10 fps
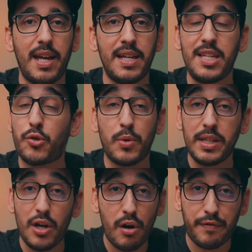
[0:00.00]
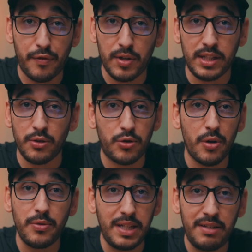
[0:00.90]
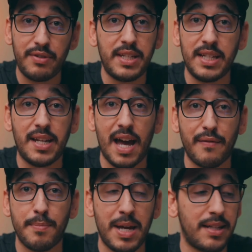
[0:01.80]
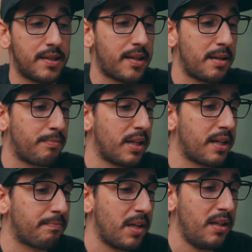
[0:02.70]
And these really are free. You don't even need to have a paid site plan.